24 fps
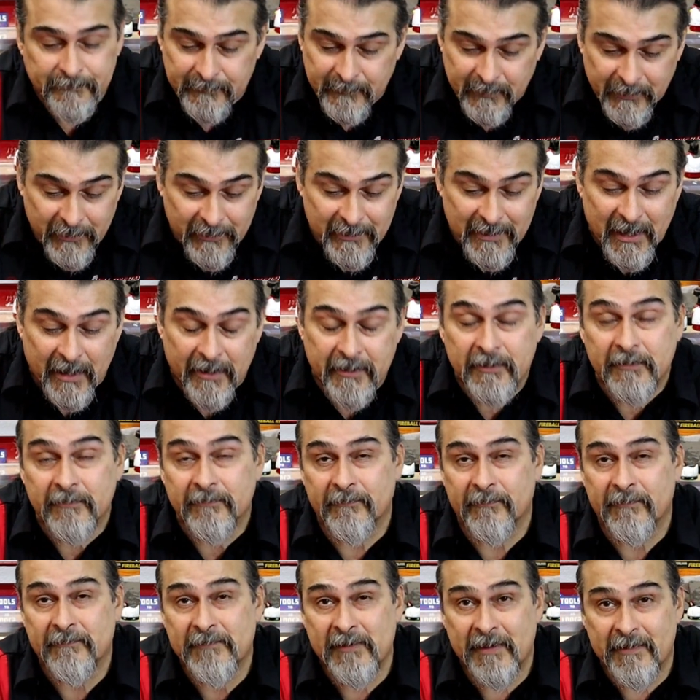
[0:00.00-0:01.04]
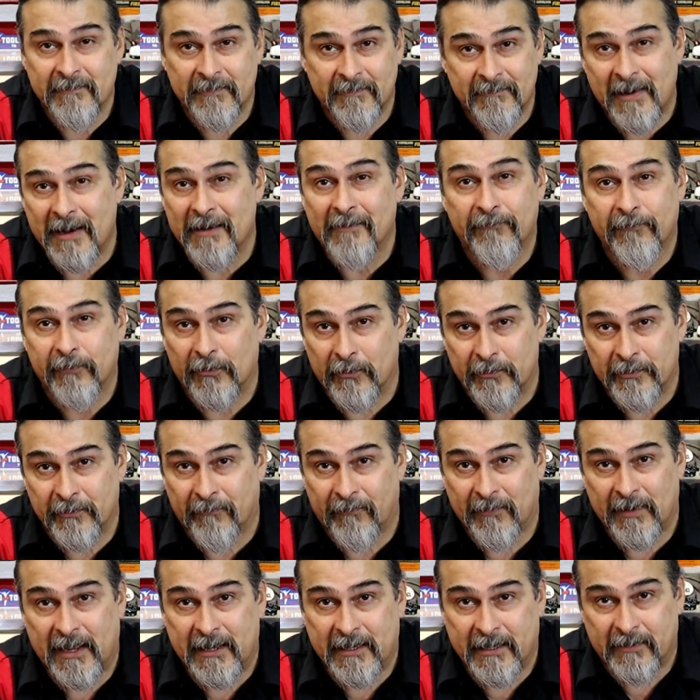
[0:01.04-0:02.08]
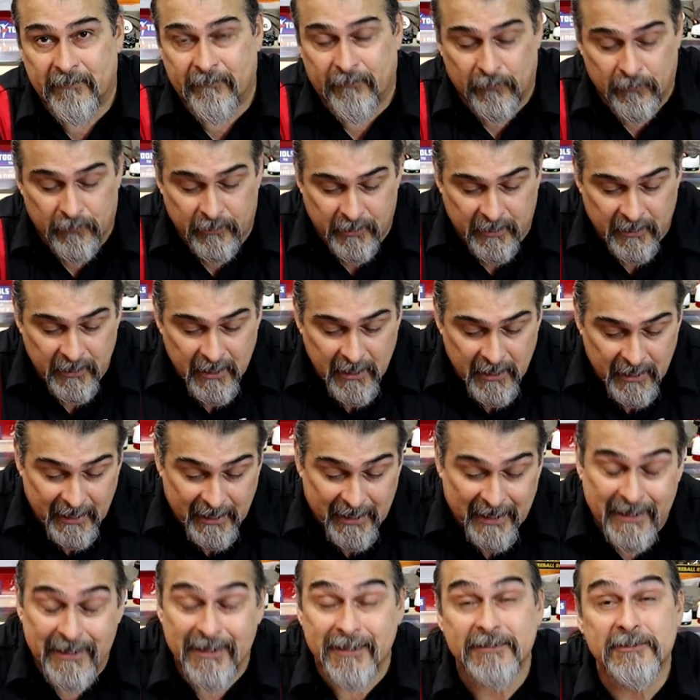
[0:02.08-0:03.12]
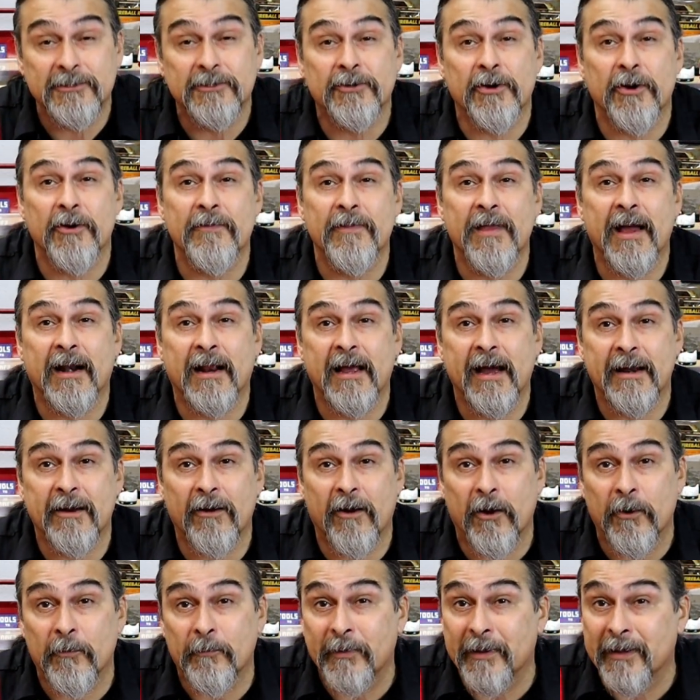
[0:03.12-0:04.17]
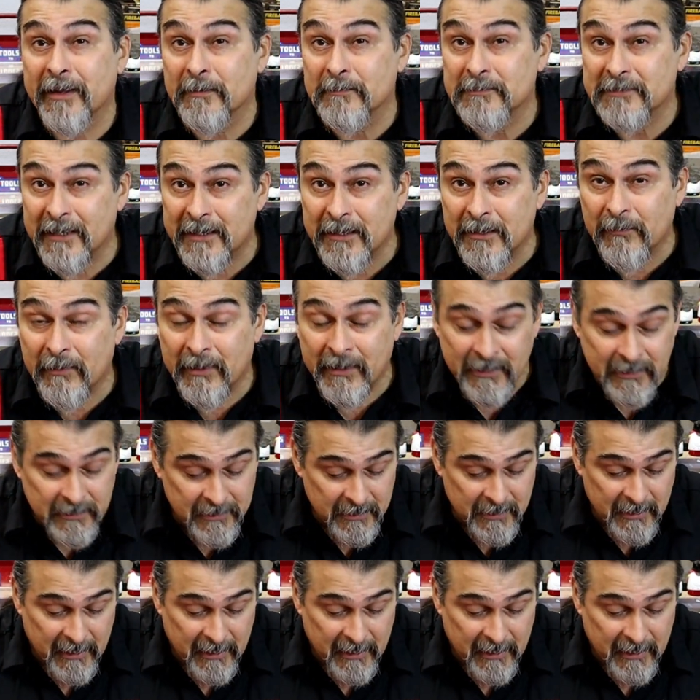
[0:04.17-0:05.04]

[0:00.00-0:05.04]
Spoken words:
You're not going to valve float a flathead Ford. It doesn't turn that kind of RPMs anyway.